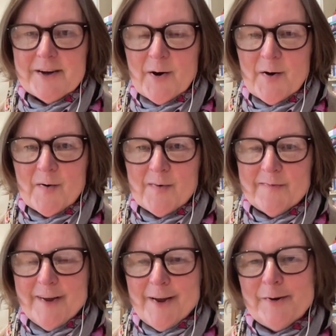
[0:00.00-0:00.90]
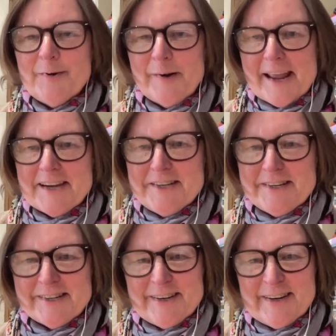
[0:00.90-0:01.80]
of
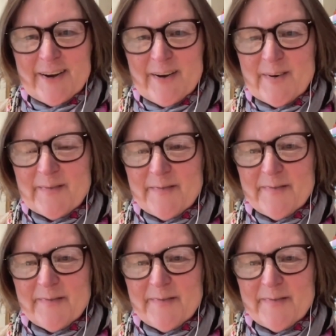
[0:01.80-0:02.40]
creation of